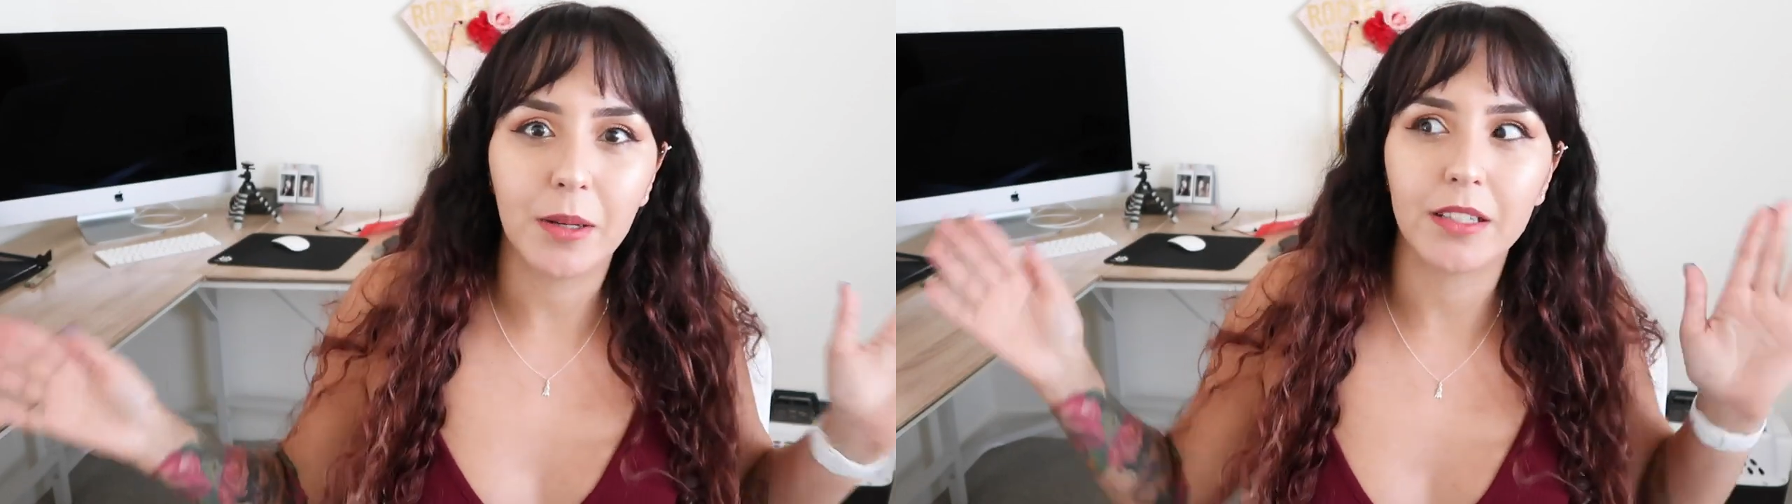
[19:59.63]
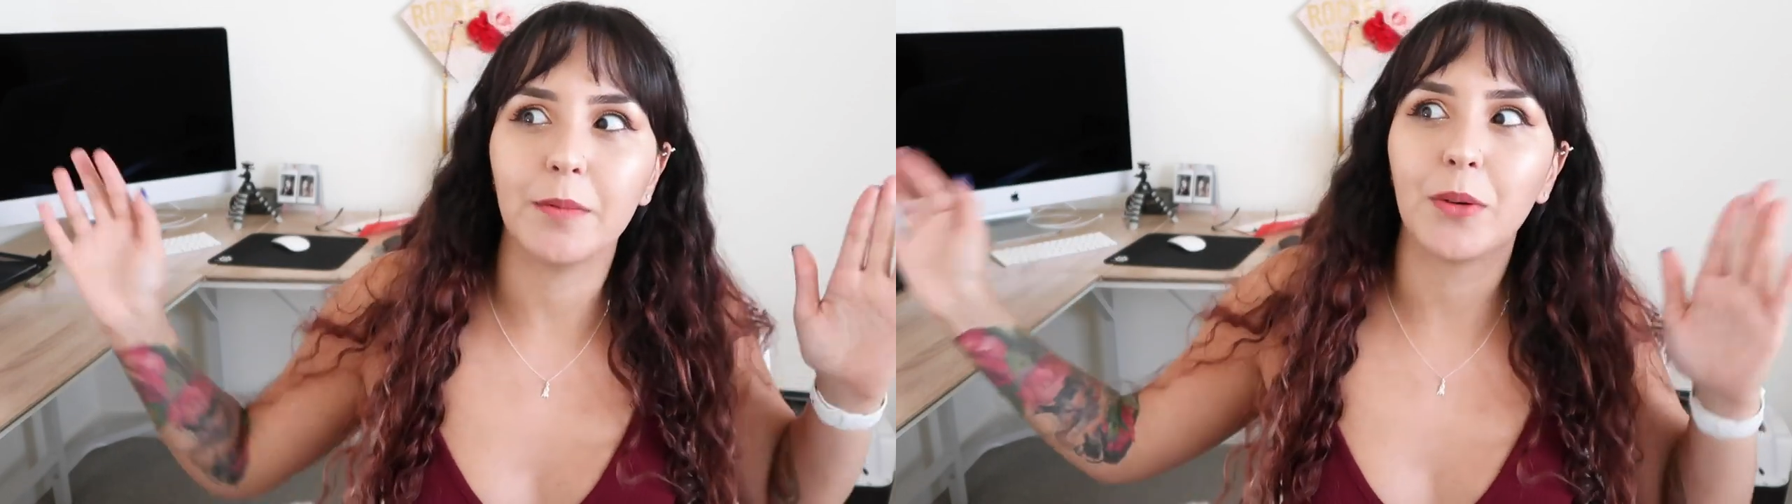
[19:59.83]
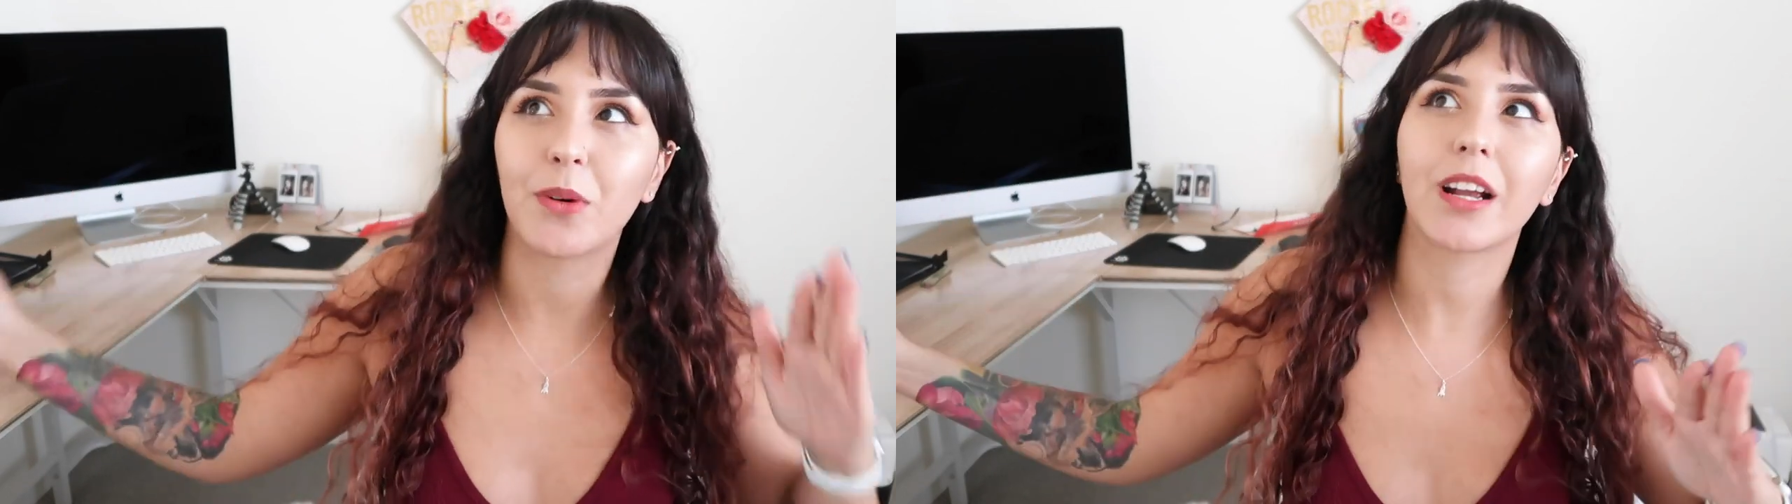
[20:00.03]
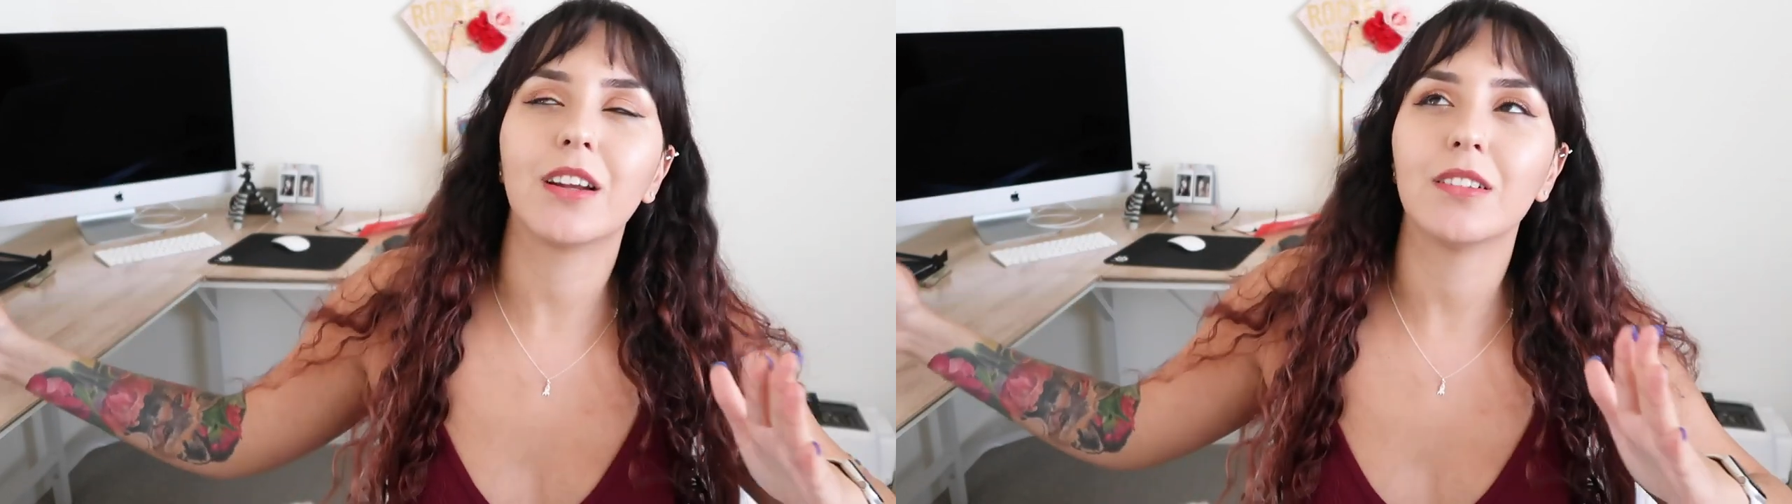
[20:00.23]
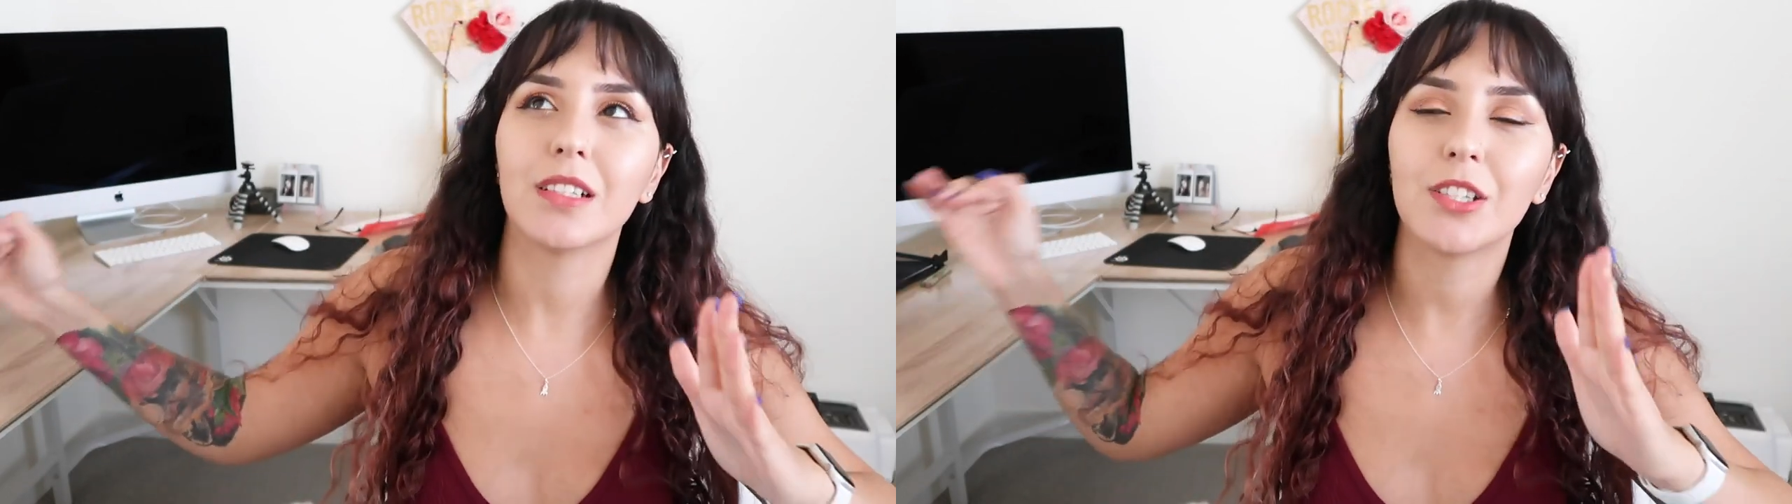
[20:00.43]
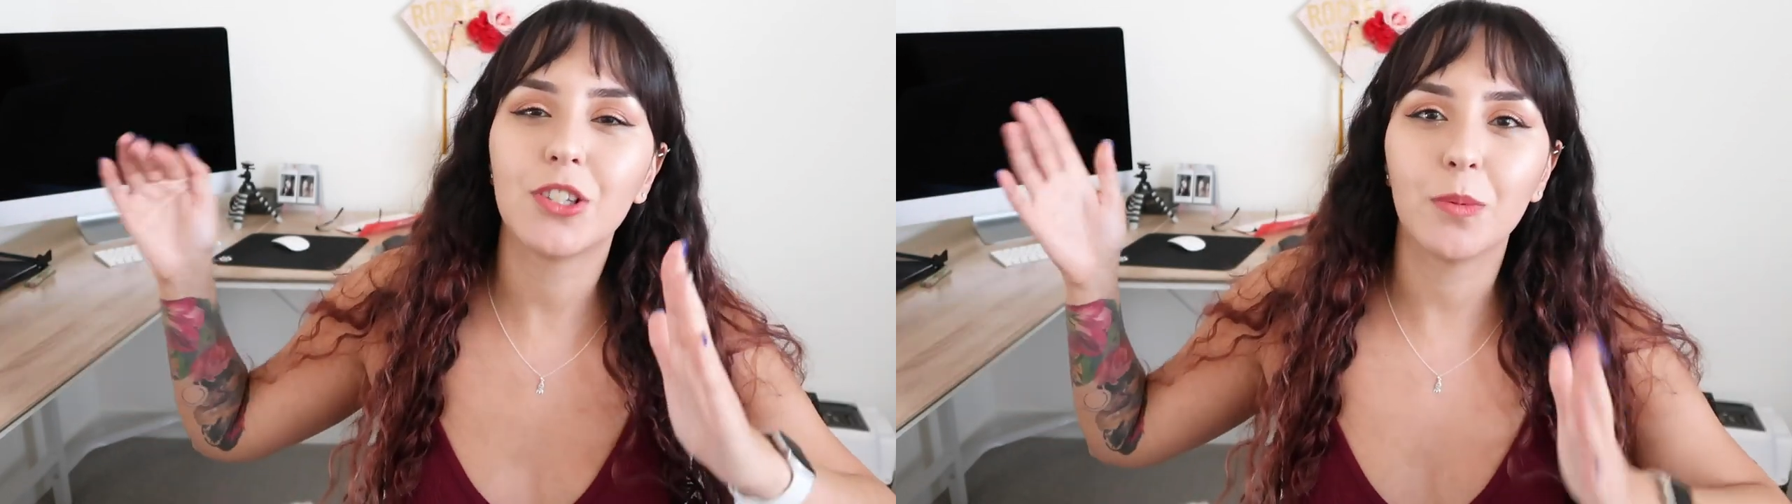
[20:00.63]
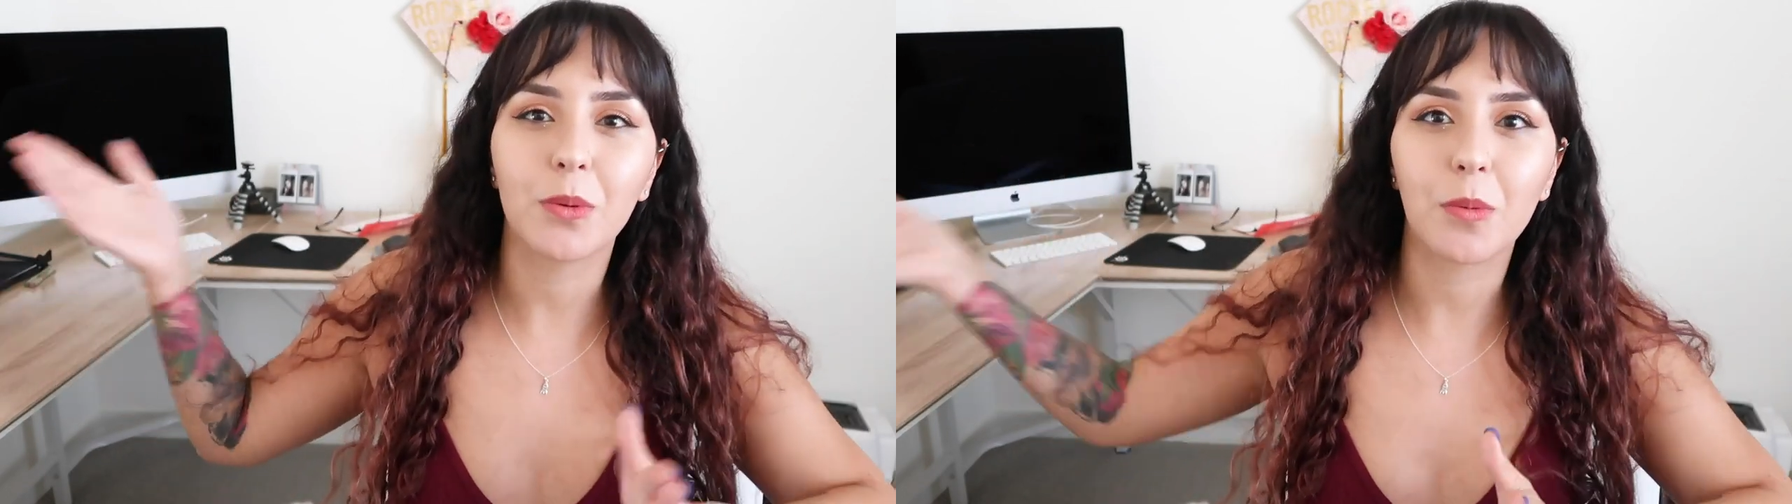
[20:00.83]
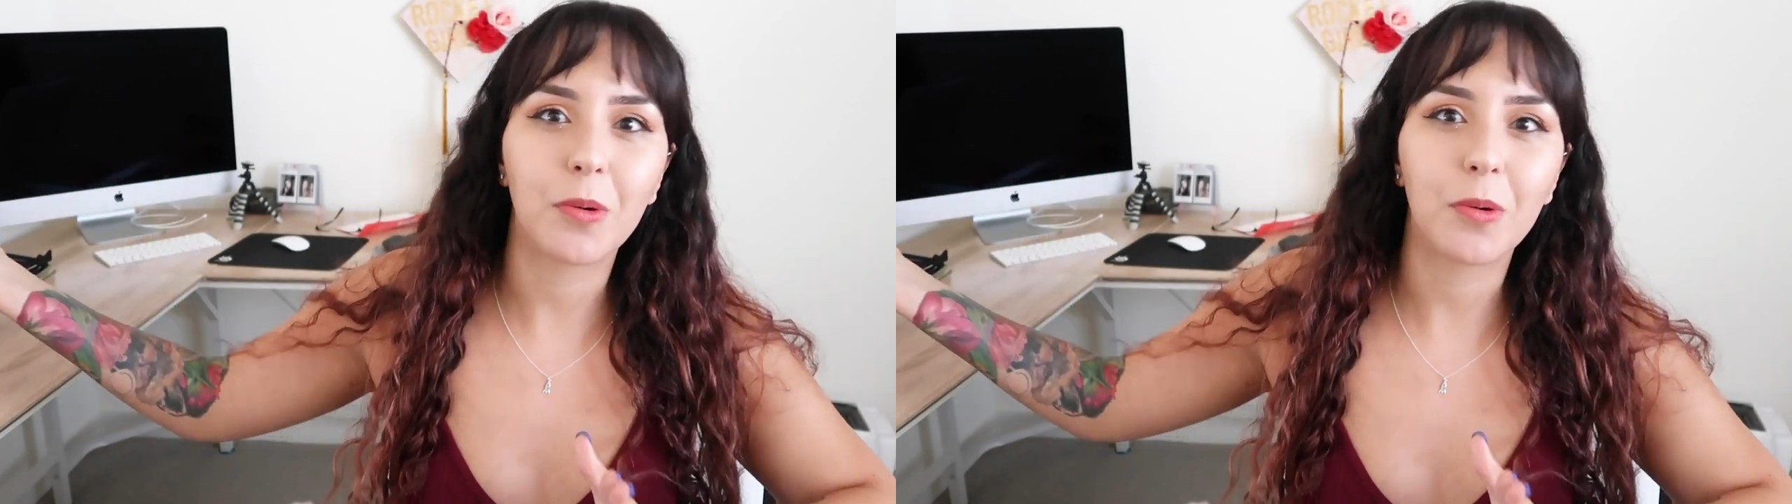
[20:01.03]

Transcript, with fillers: because I've been working on this stupid